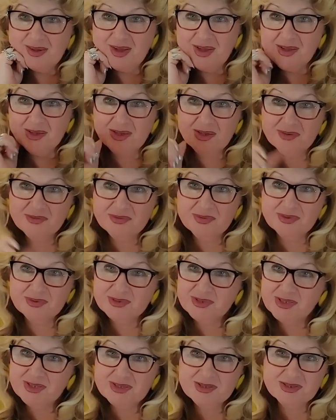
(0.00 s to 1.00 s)
I have
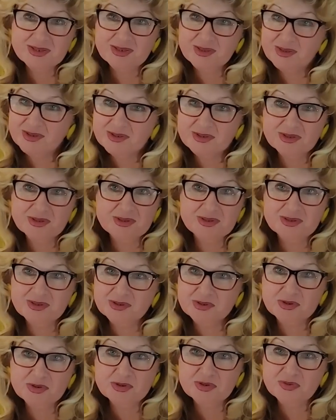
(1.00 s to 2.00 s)
just
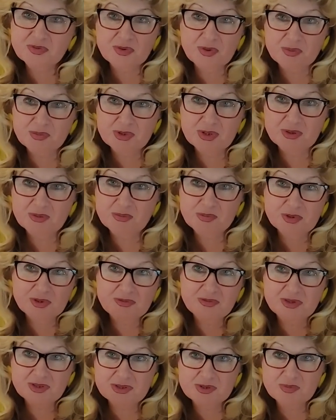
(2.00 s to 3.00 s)
juice from the
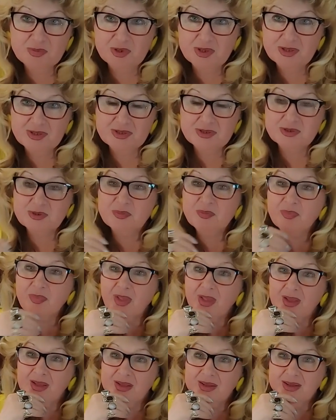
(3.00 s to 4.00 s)
previous beets,
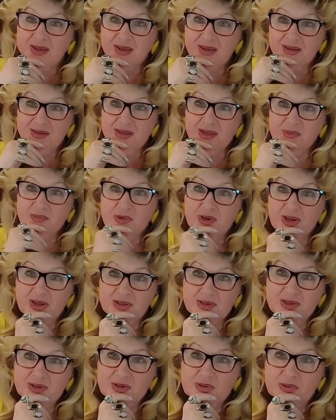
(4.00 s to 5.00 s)
and I'm
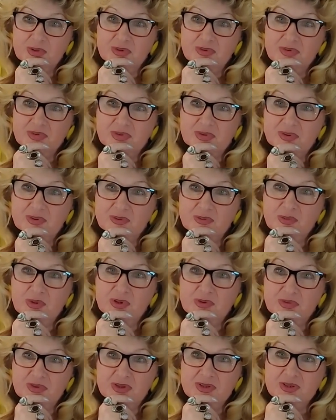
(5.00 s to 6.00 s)
running
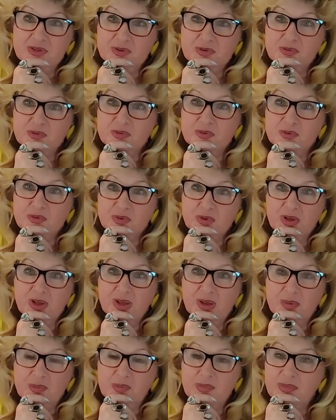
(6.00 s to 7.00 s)
with it to
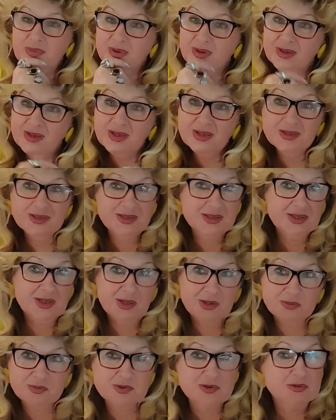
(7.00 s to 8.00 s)
him, and it
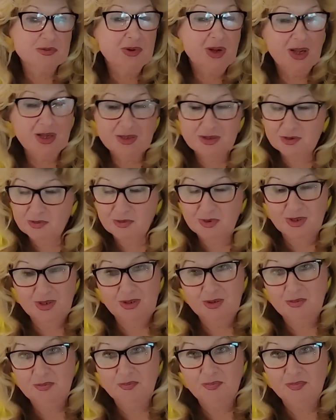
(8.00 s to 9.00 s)
helps right
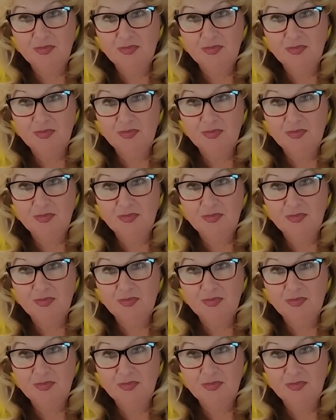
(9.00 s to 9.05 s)
away.